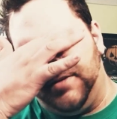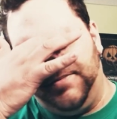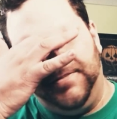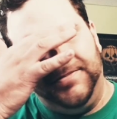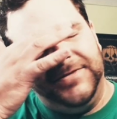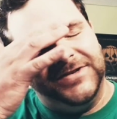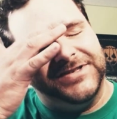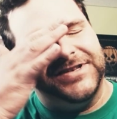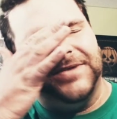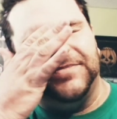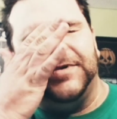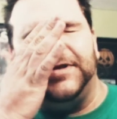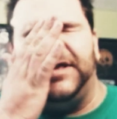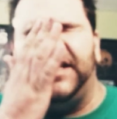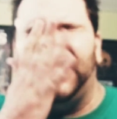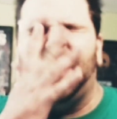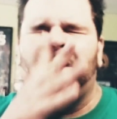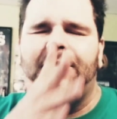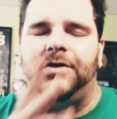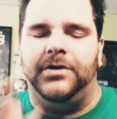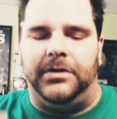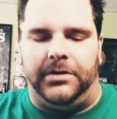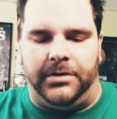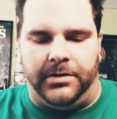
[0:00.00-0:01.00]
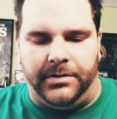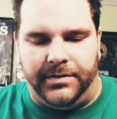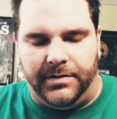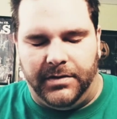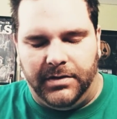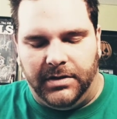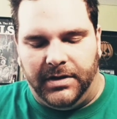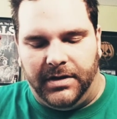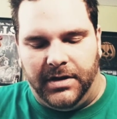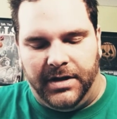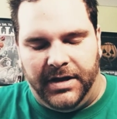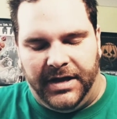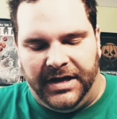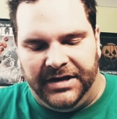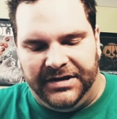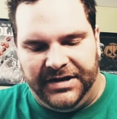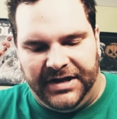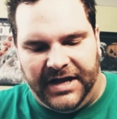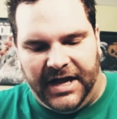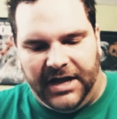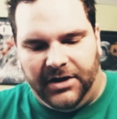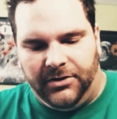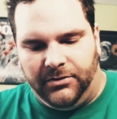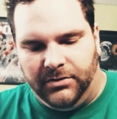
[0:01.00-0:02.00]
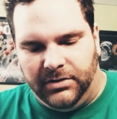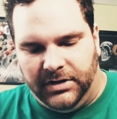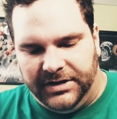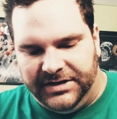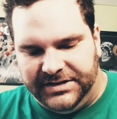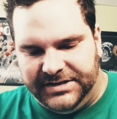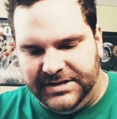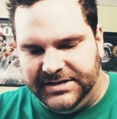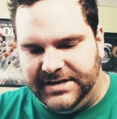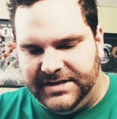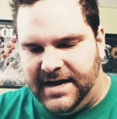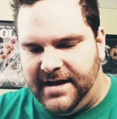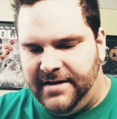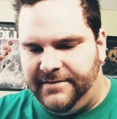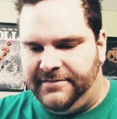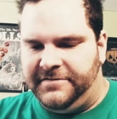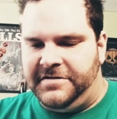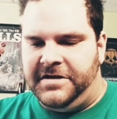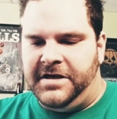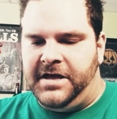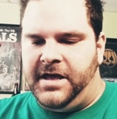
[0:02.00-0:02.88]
some of the other Indicator releases have.